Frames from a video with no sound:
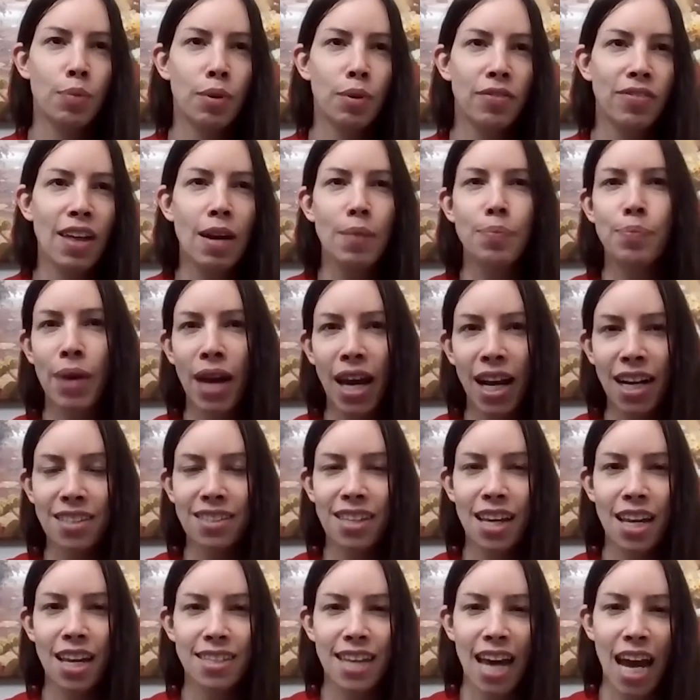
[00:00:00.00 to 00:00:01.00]
But if that
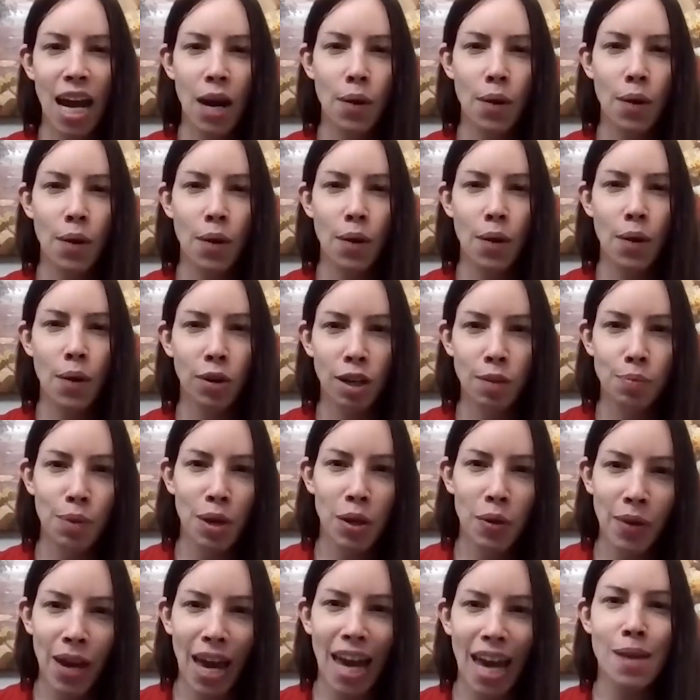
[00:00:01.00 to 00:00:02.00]
bank says, hey, we're
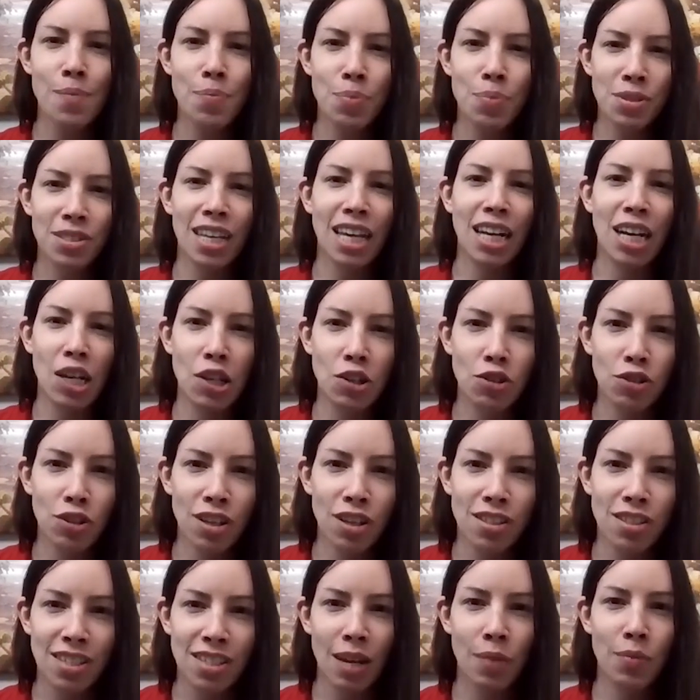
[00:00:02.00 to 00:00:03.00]
going to pay you 8%
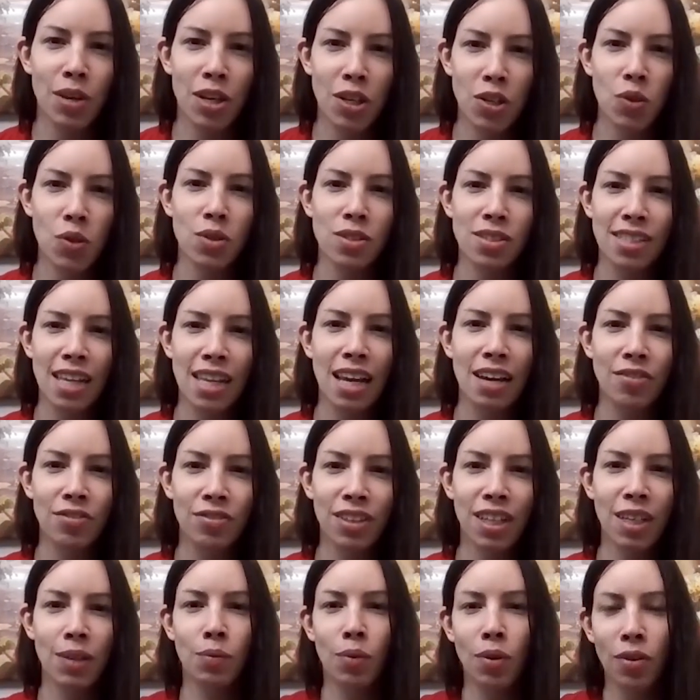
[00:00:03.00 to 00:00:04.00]
interest and we can do it
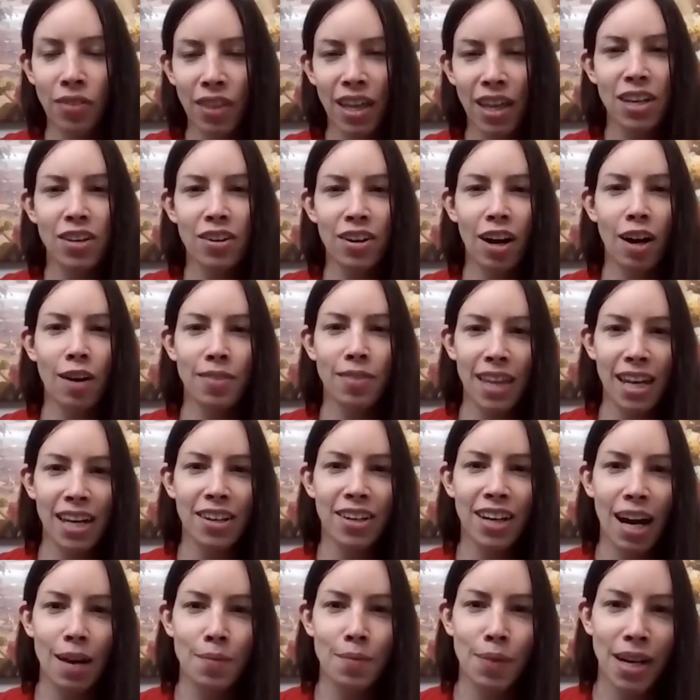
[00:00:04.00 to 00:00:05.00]
safely, well, then you got
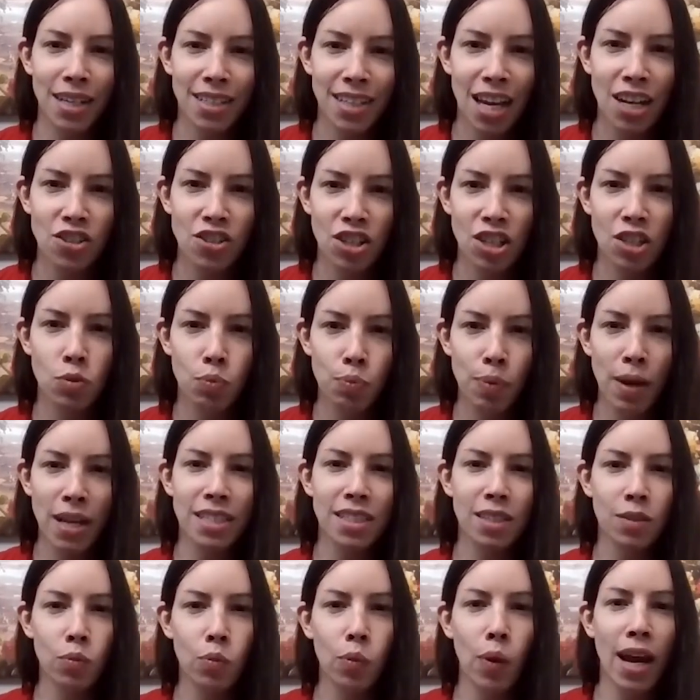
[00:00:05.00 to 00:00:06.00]
my attention. It's
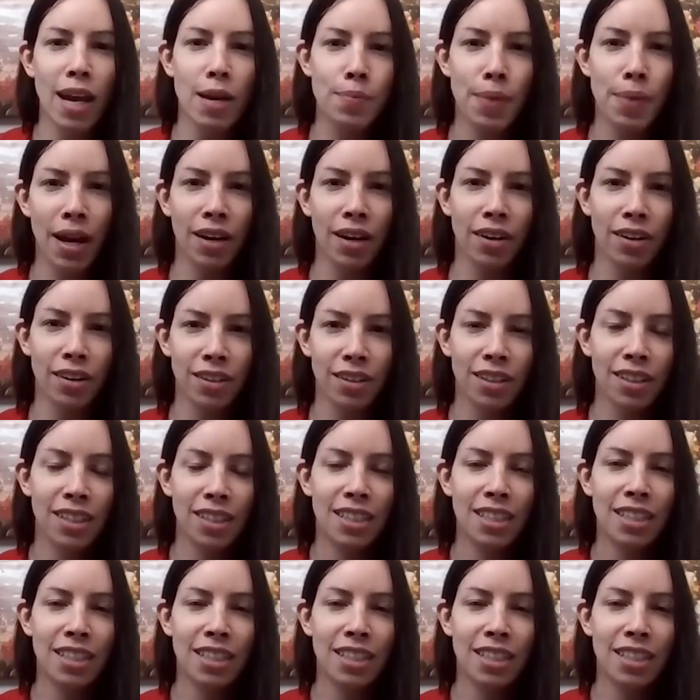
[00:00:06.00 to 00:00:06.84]
basically way better.